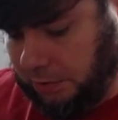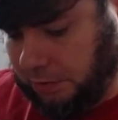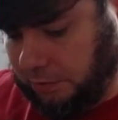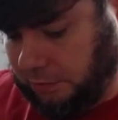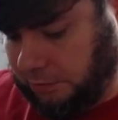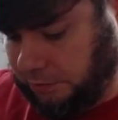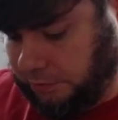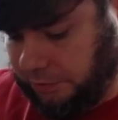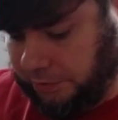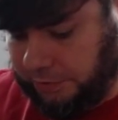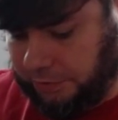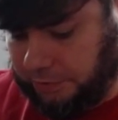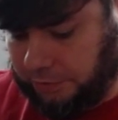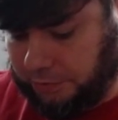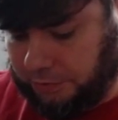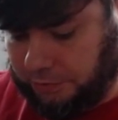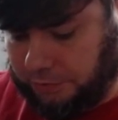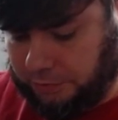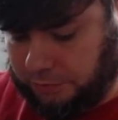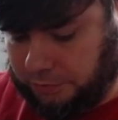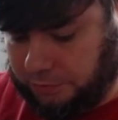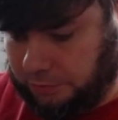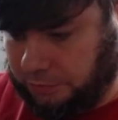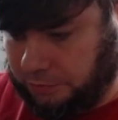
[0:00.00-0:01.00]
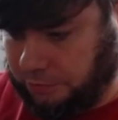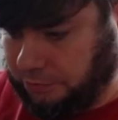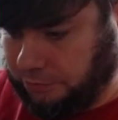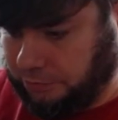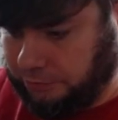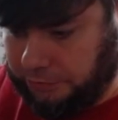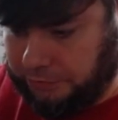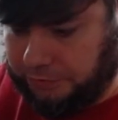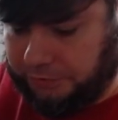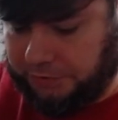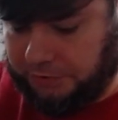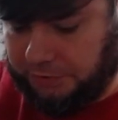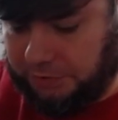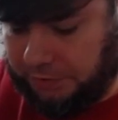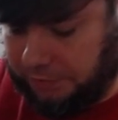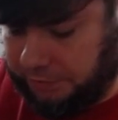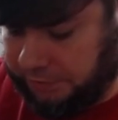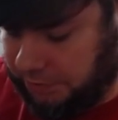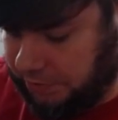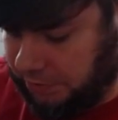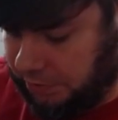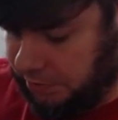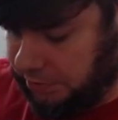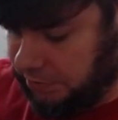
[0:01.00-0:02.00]
We'll go Roasty
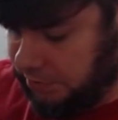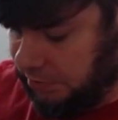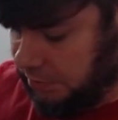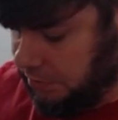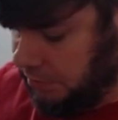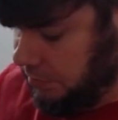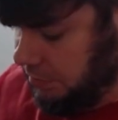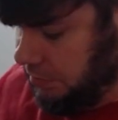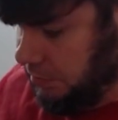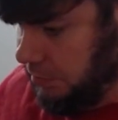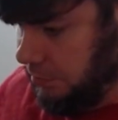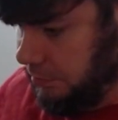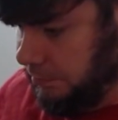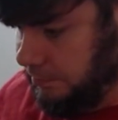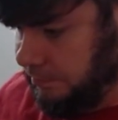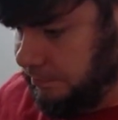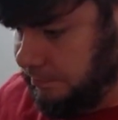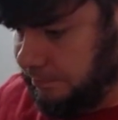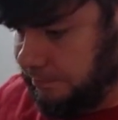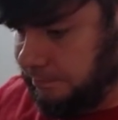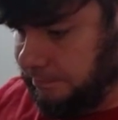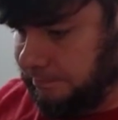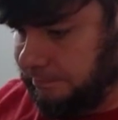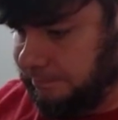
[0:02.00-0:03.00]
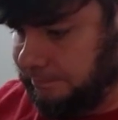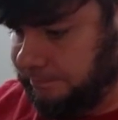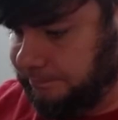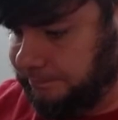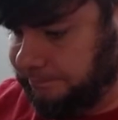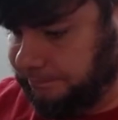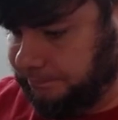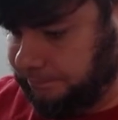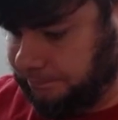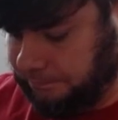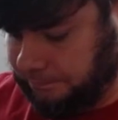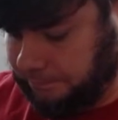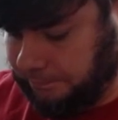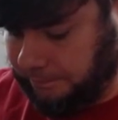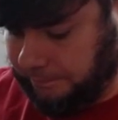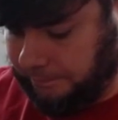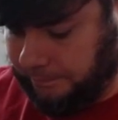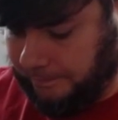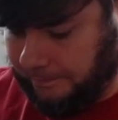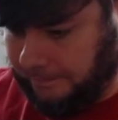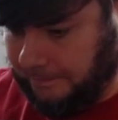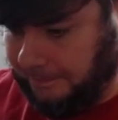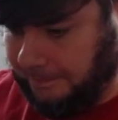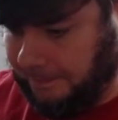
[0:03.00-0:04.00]
Toasty this thing.
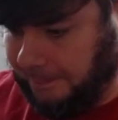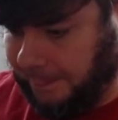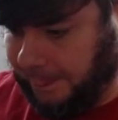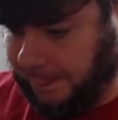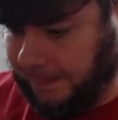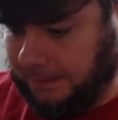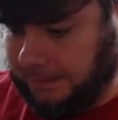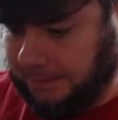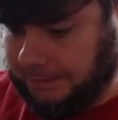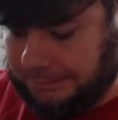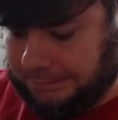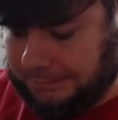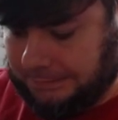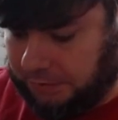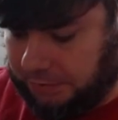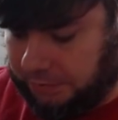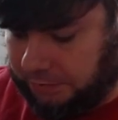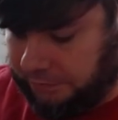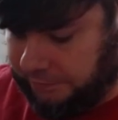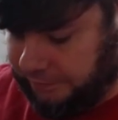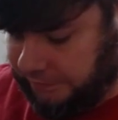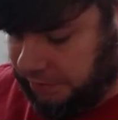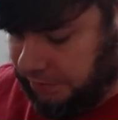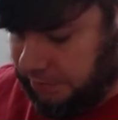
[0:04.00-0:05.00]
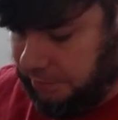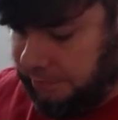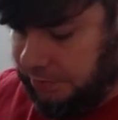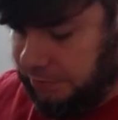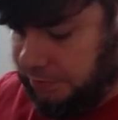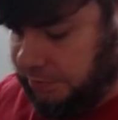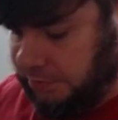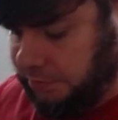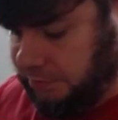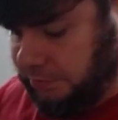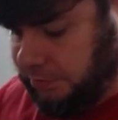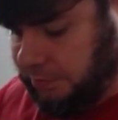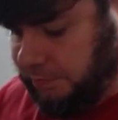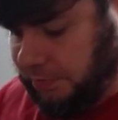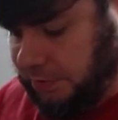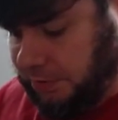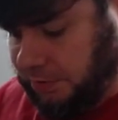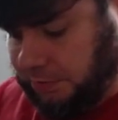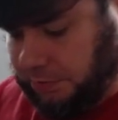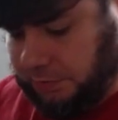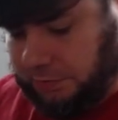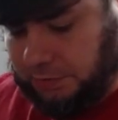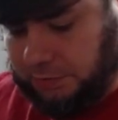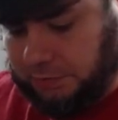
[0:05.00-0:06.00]
Perfect. I'll Fiery Impulse in
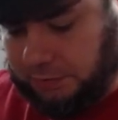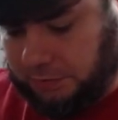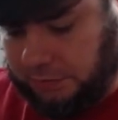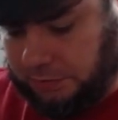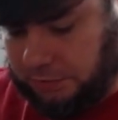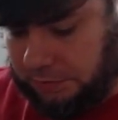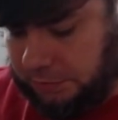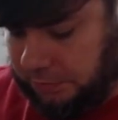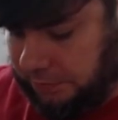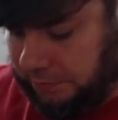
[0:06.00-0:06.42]
response.